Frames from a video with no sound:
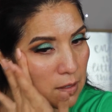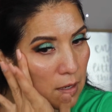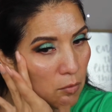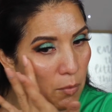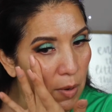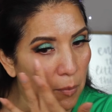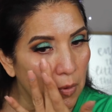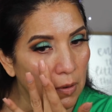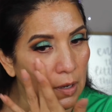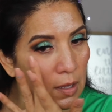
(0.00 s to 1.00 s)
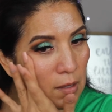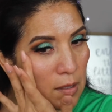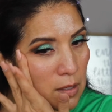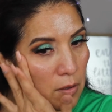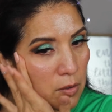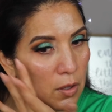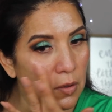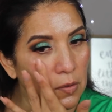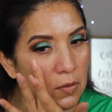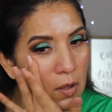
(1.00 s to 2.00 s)
And remember, a little
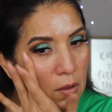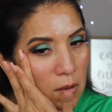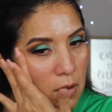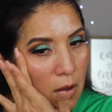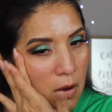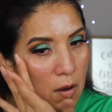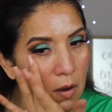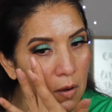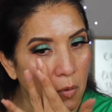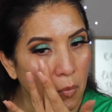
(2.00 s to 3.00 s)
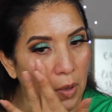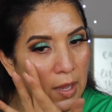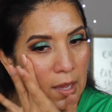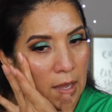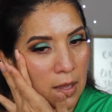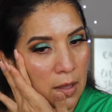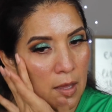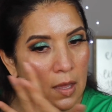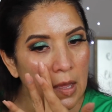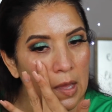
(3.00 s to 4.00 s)
goes a long way
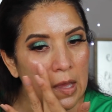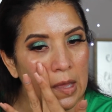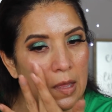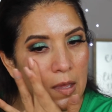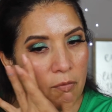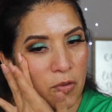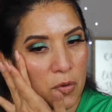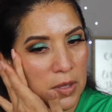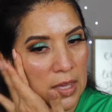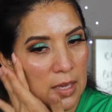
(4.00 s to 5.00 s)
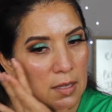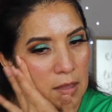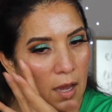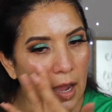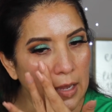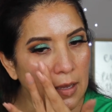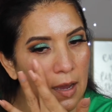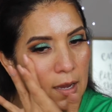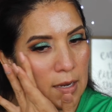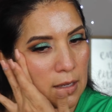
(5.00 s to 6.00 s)
if you can't, the
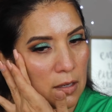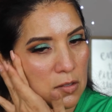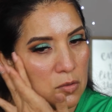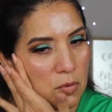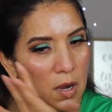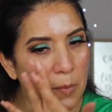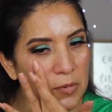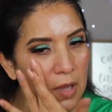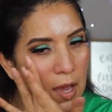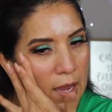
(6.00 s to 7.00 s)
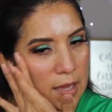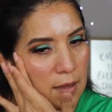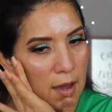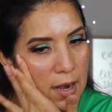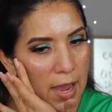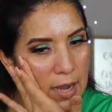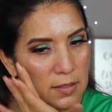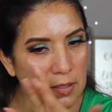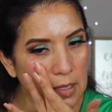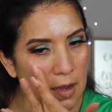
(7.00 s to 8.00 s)
iconic drops I got
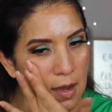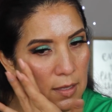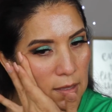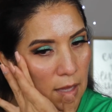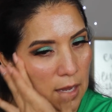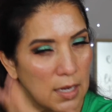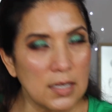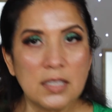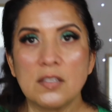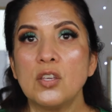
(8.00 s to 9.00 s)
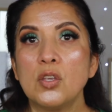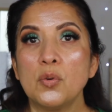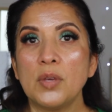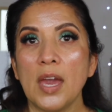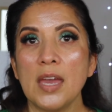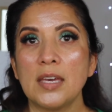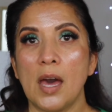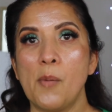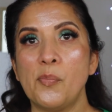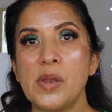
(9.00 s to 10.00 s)
actually online, it's a UK
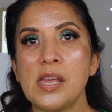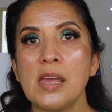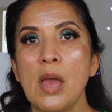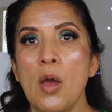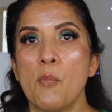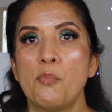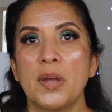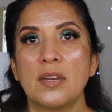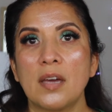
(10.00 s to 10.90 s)
company, but